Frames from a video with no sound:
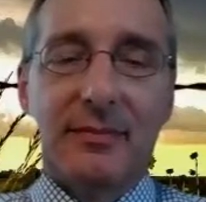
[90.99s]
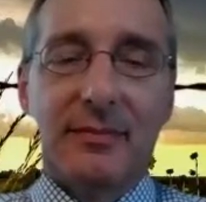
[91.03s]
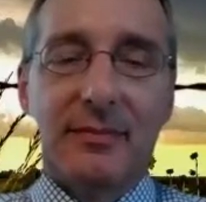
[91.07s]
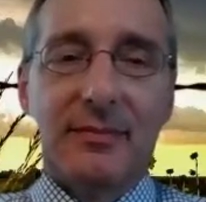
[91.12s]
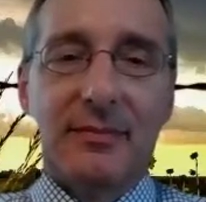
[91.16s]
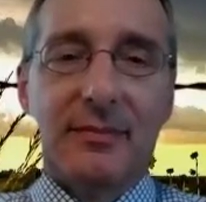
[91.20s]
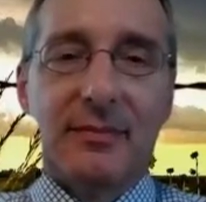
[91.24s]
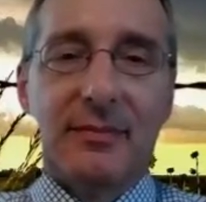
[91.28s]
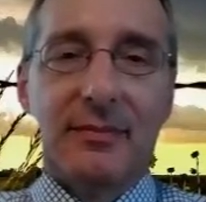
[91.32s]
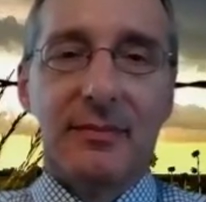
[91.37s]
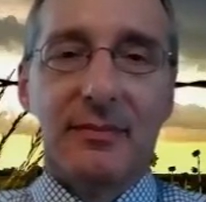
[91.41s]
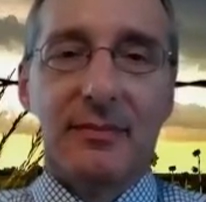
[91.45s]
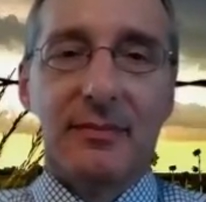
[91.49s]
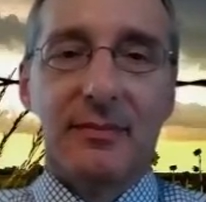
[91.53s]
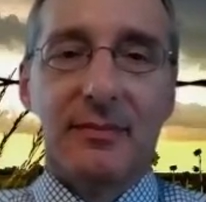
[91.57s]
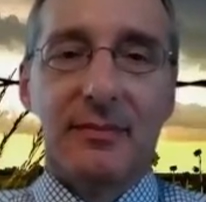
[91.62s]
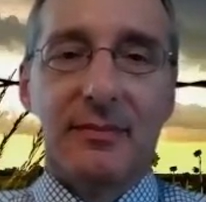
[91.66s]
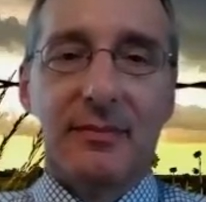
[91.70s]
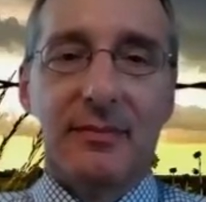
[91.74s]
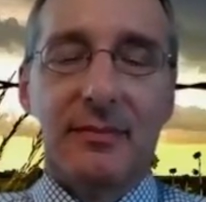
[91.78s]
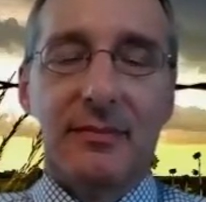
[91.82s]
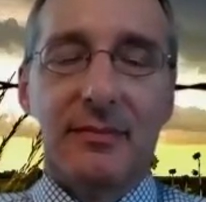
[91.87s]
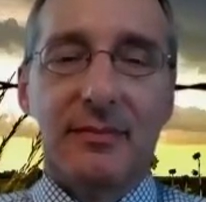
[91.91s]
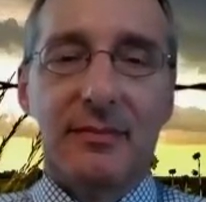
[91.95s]

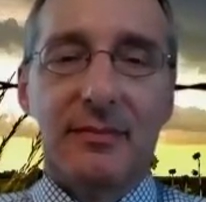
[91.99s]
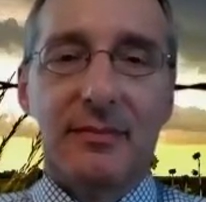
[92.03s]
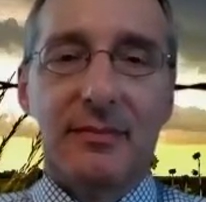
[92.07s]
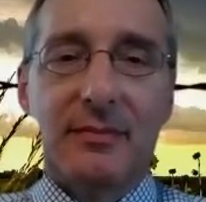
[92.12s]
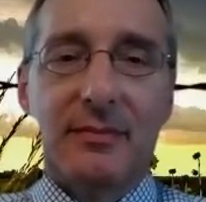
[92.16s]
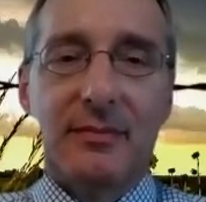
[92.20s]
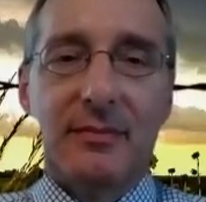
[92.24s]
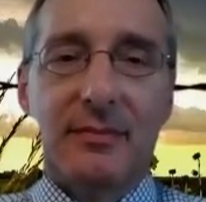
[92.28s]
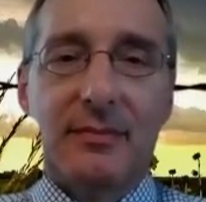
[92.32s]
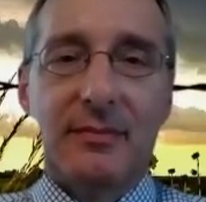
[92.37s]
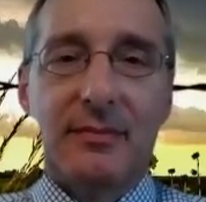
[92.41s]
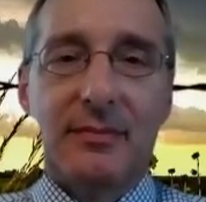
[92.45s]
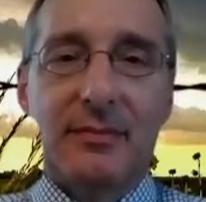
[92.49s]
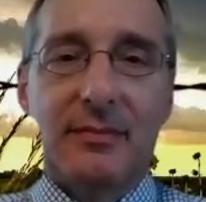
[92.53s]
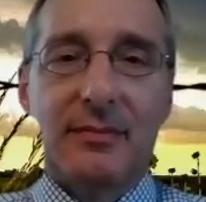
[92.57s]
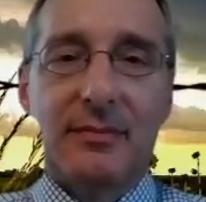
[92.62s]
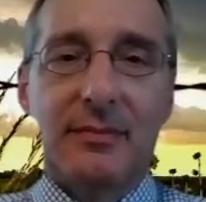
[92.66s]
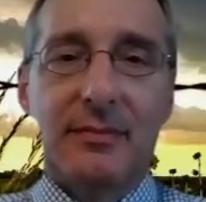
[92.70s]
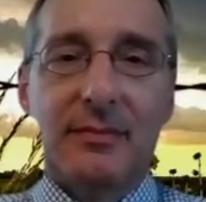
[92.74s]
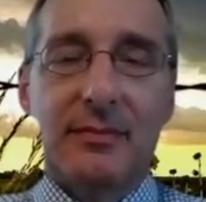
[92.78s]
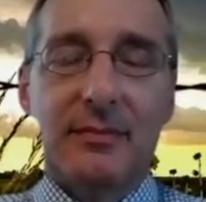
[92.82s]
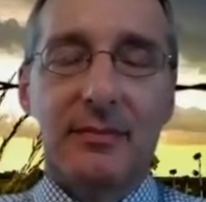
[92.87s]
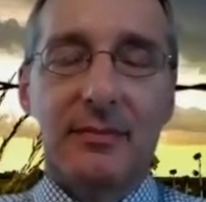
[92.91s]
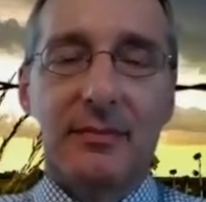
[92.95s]

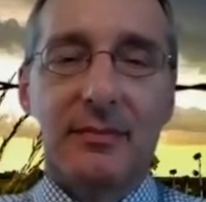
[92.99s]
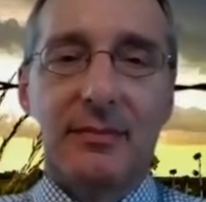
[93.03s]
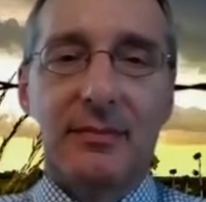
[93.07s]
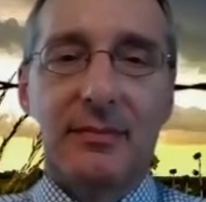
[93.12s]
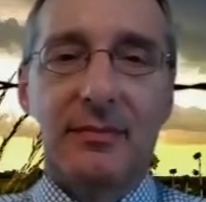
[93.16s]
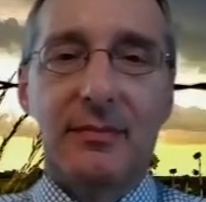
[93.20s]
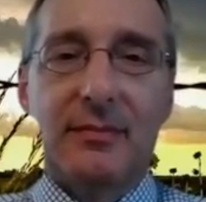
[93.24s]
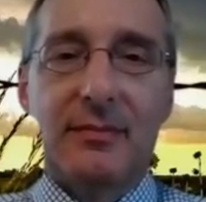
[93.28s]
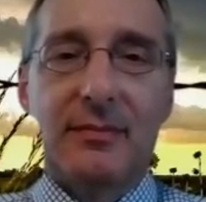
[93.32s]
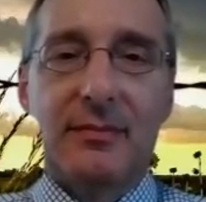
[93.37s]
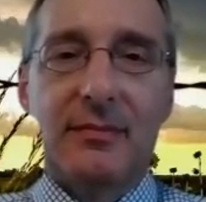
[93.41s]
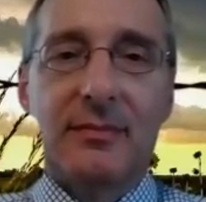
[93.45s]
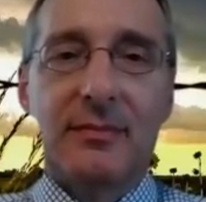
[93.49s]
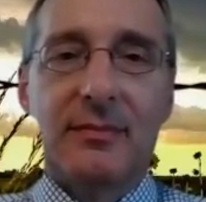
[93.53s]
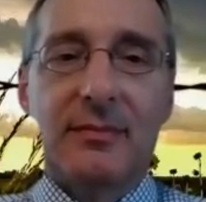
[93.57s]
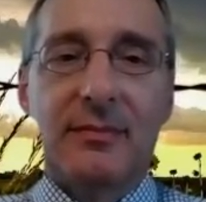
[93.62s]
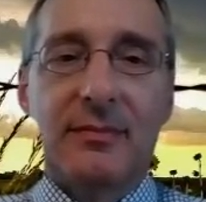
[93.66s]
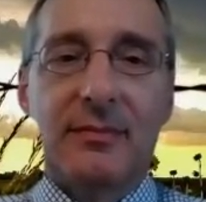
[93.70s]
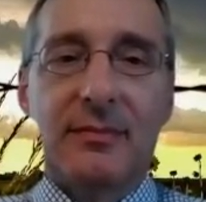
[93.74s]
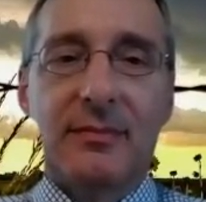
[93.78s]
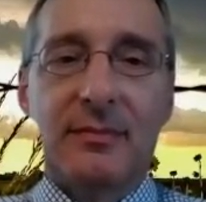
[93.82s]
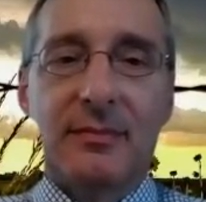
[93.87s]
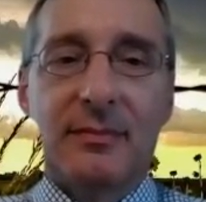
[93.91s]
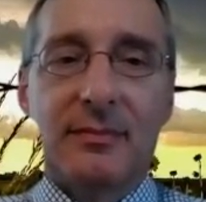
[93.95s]

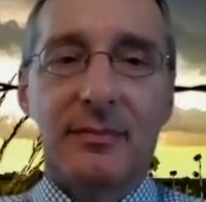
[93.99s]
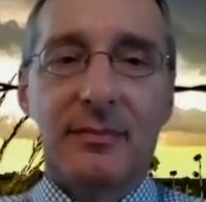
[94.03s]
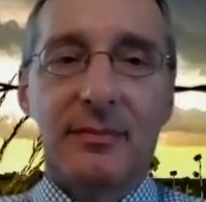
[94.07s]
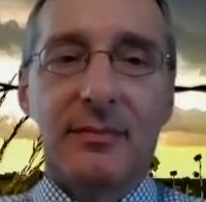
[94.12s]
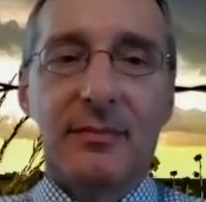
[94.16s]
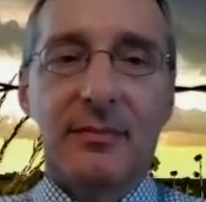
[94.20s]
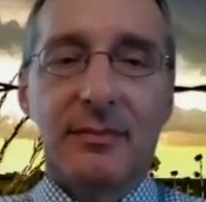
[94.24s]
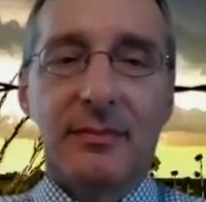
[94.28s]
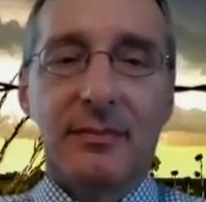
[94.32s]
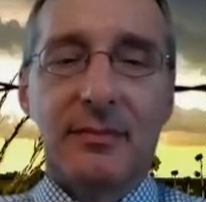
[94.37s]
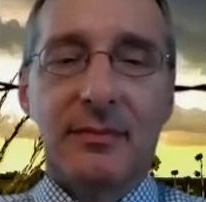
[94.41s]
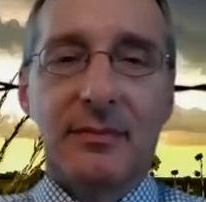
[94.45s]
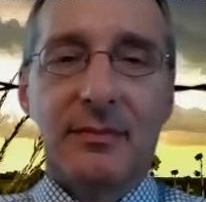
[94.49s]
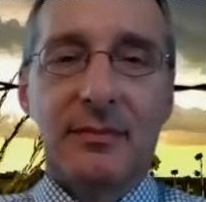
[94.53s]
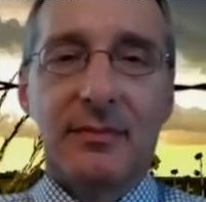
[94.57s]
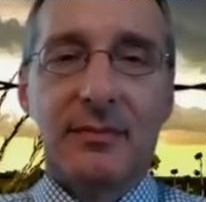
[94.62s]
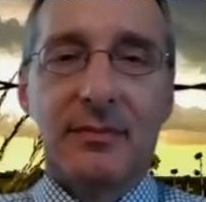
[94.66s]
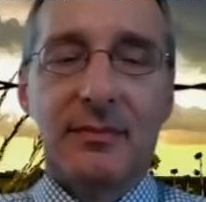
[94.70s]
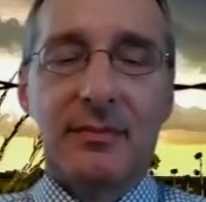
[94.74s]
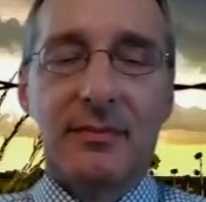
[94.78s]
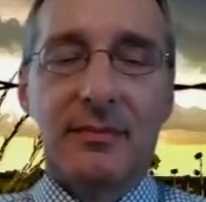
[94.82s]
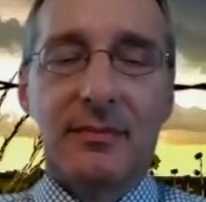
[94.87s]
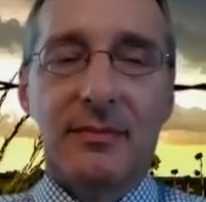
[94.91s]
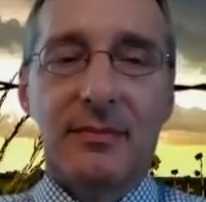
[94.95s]

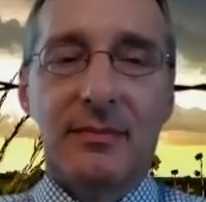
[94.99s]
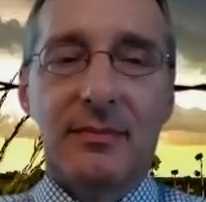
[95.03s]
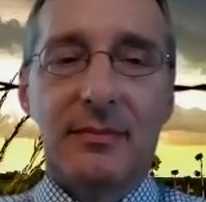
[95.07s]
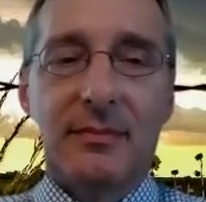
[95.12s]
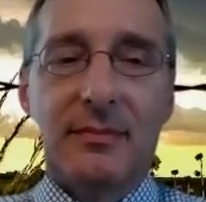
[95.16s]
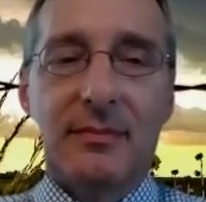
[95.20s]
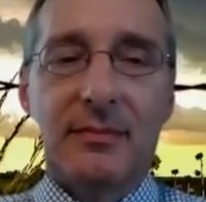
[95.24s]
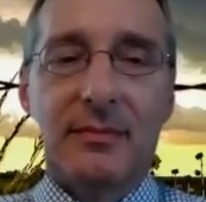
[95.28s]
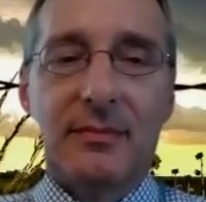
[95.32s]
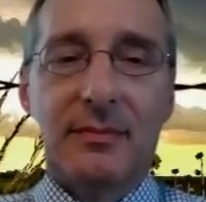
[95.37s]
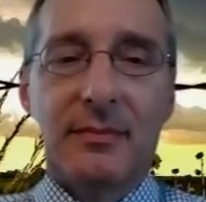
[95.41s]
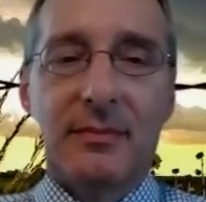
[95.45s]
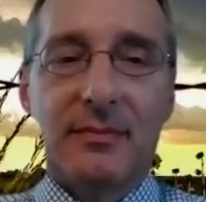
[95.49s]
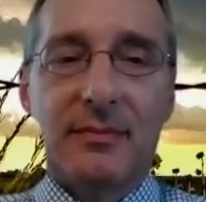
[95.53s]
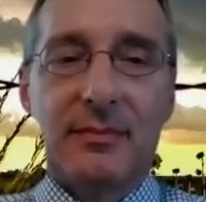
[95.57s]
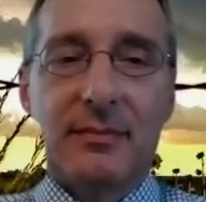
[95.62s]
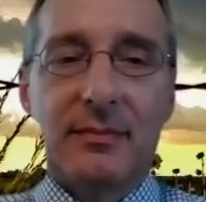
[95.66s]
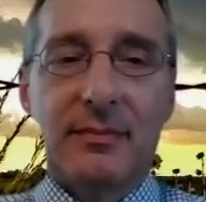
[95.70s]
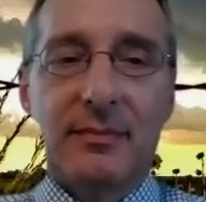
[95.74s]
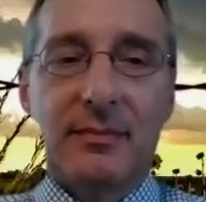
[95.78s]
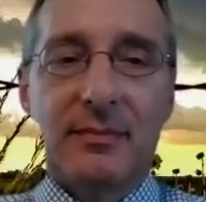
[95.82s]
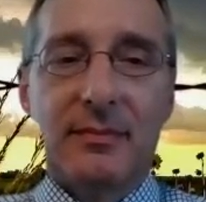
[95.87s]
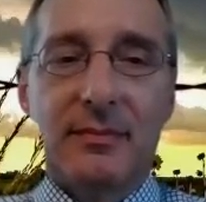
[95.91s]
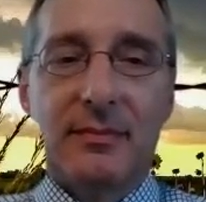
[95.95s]

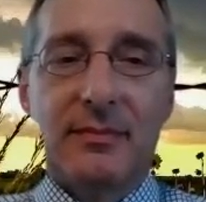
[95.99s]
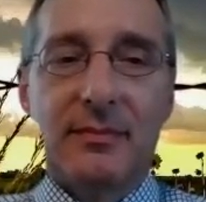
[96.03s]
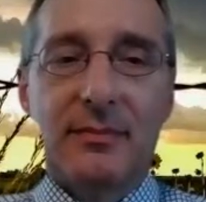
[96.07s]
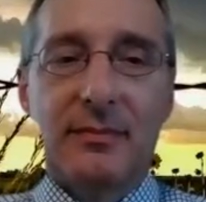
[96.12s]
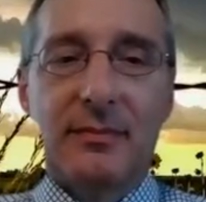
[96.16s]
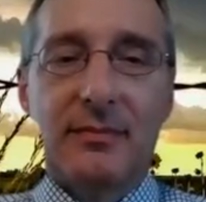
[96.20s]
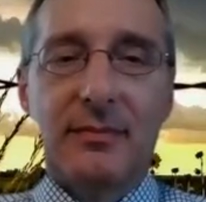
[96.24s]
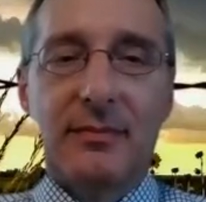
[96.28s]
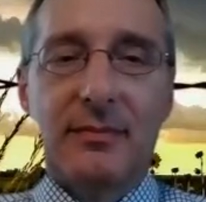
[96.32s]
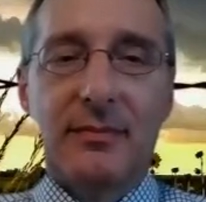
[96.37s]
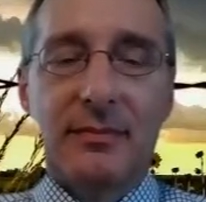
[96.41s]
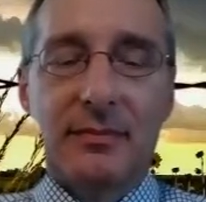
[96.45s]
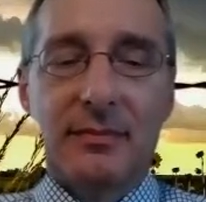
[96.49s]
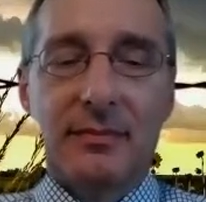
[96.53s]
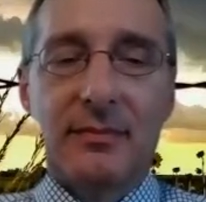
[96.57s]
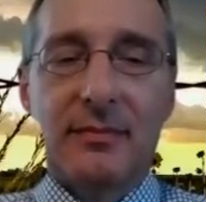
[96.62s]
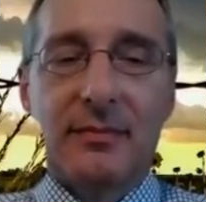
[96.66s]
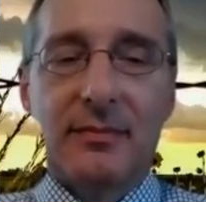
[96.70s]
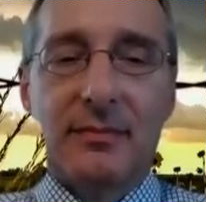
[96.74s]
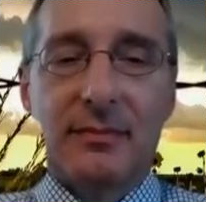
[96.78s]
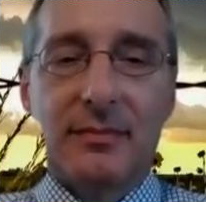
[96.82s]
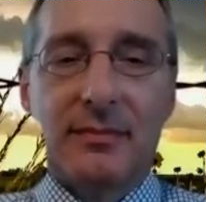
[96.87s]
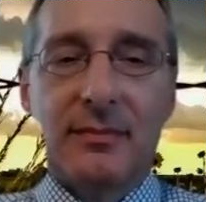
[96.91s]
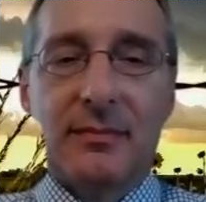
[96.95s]

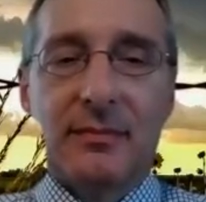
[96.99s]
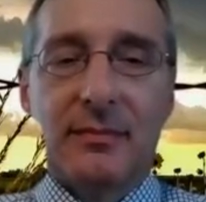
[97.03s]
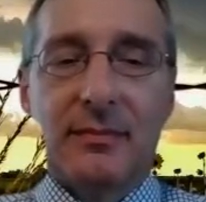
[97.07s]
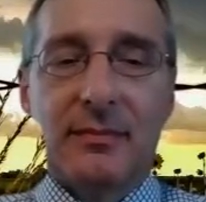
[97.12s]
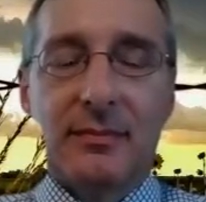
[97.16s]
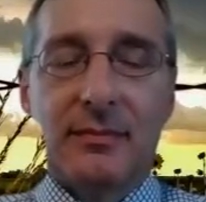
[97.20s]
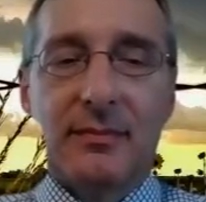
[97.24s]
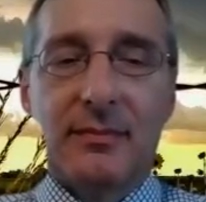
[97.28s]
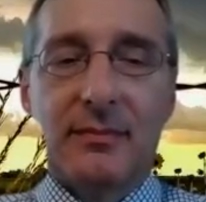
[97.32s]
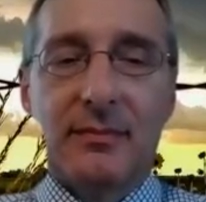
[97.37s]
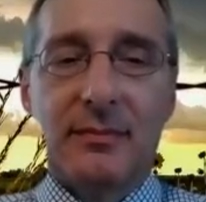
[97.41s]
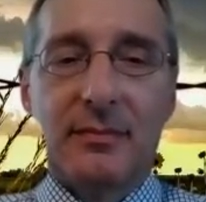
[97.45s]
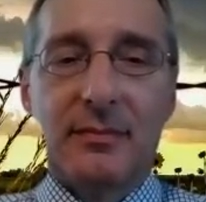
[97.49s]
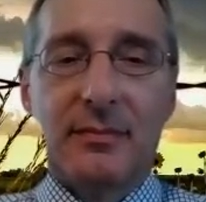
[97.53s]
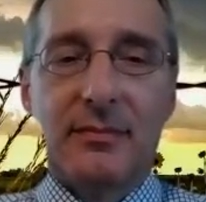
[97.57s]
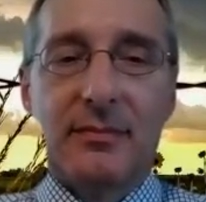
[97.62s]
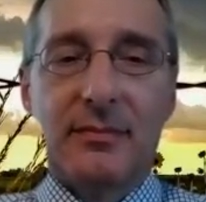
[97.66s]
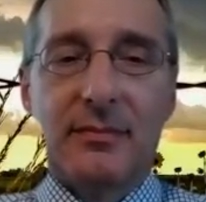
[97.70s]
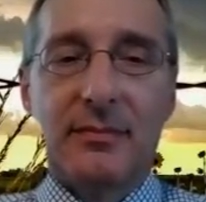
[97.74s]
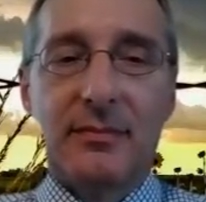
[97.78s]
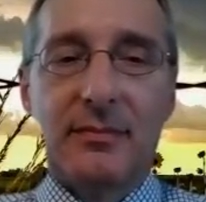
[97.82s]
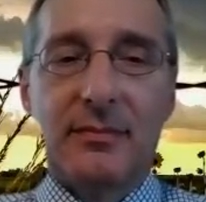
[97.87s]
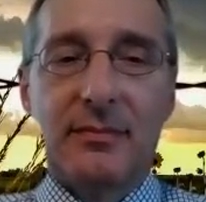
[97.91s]
The person shown says nothing.